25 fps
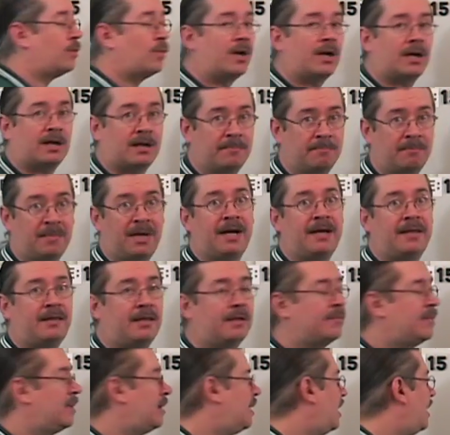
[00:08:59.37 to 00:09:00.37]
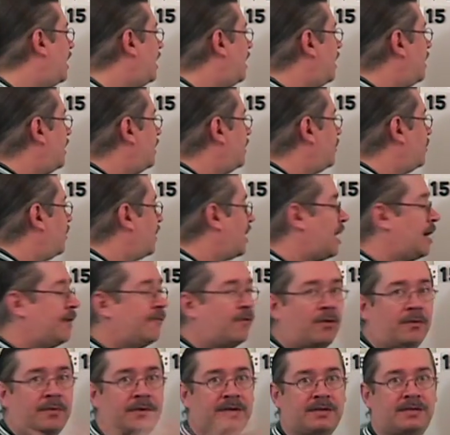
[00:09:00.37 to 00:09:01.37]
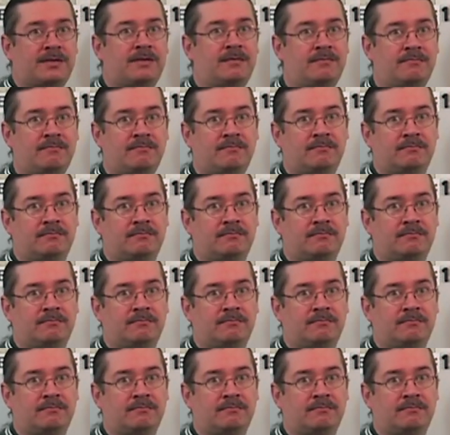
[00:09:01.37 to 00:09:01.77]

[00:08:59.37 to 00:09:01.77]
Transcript: you want to combine them. And what I've always